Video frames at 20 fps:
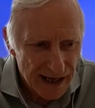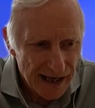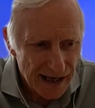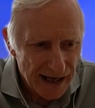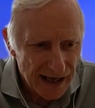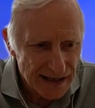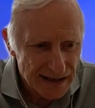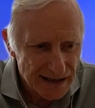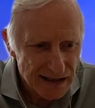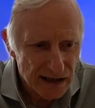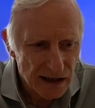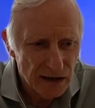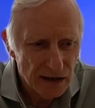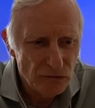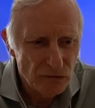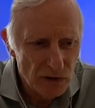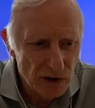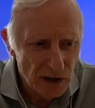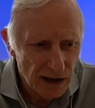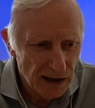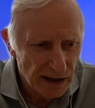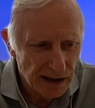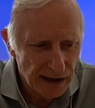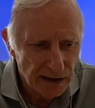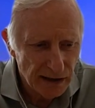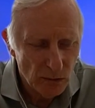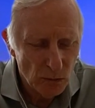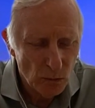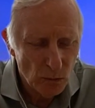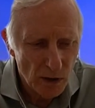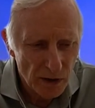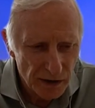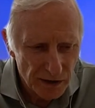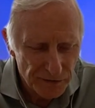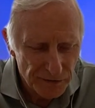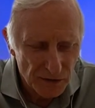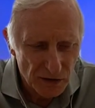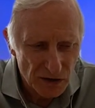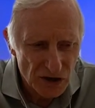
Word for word: It's a really wonderful